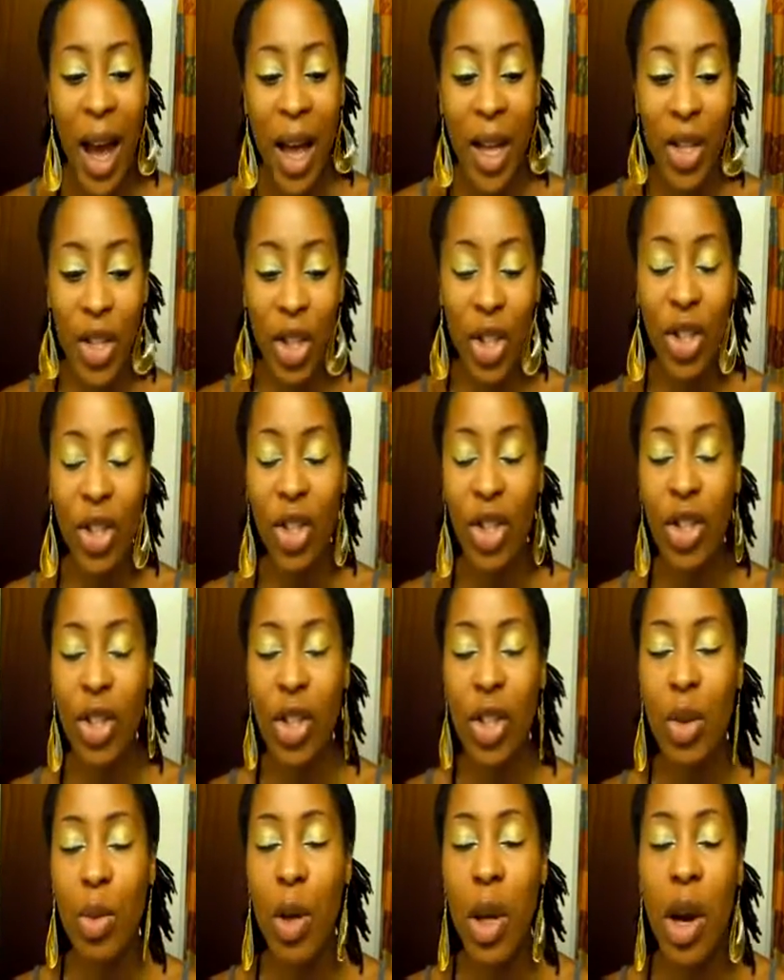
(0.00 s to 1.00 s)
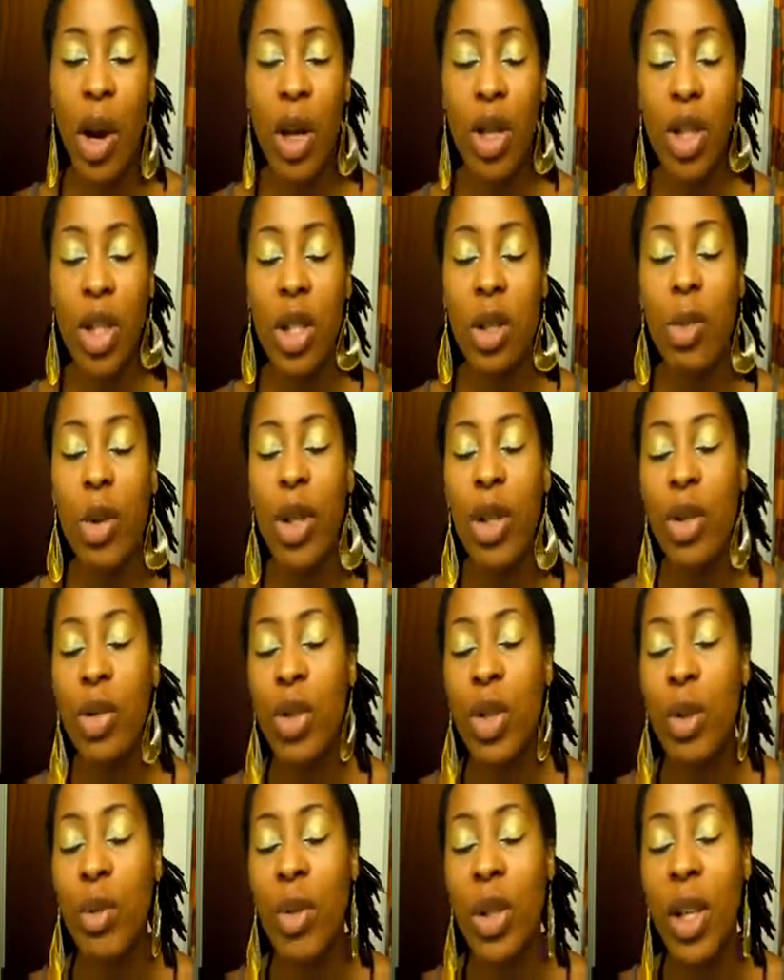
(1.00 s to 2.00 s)
And she's just a sweetheart. She's been
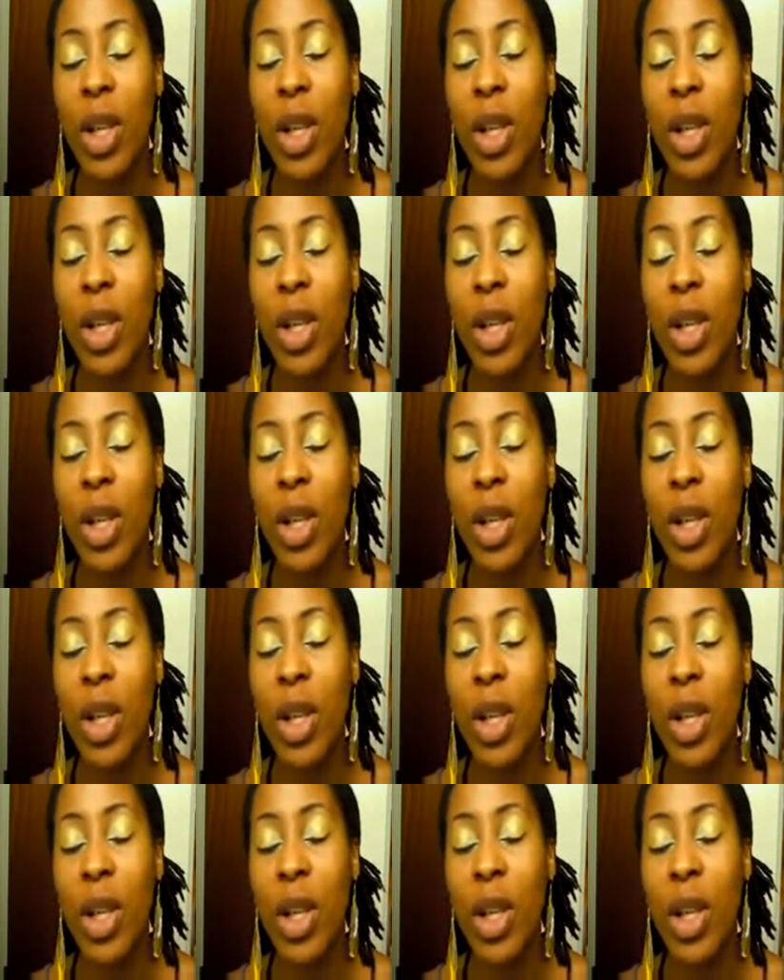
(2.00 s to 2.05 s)
through some